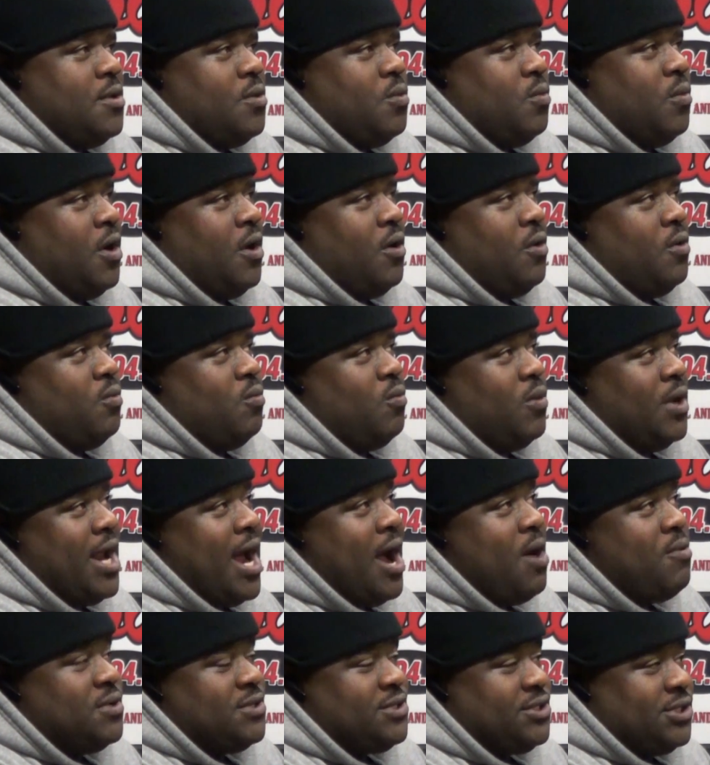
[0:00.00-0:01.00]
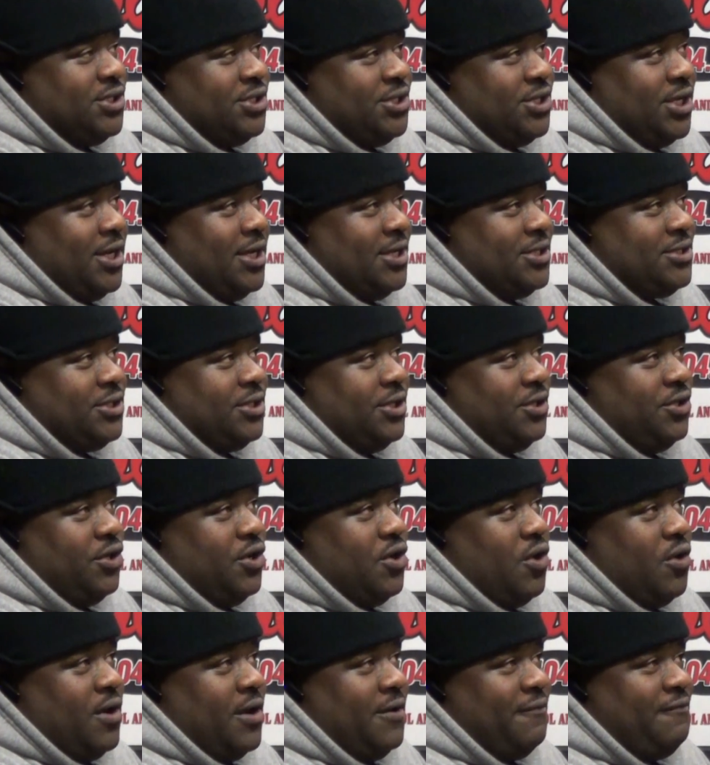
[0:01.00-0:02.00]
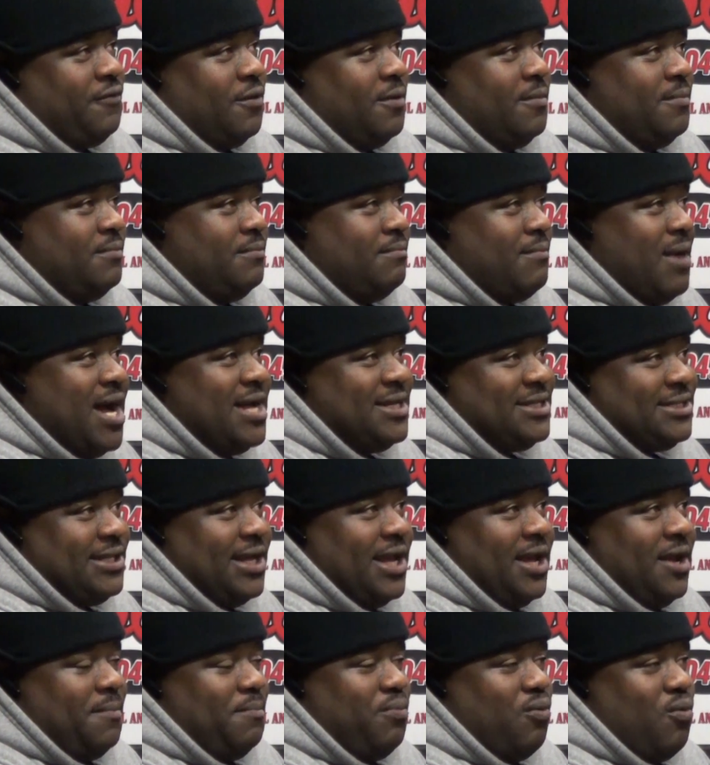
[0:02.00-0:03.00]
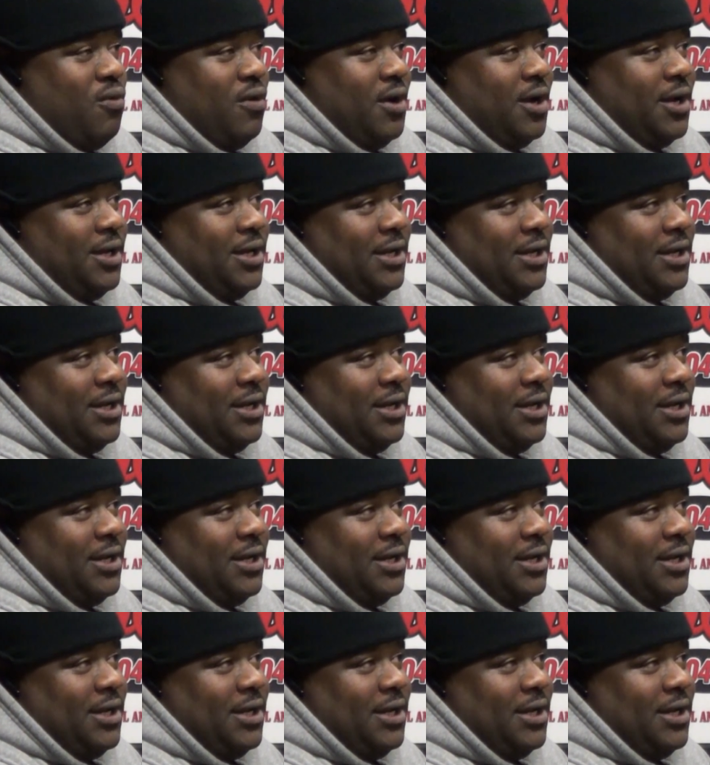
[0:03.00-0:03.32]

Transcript: Well, what I would suggest, you know, and from my standpoint,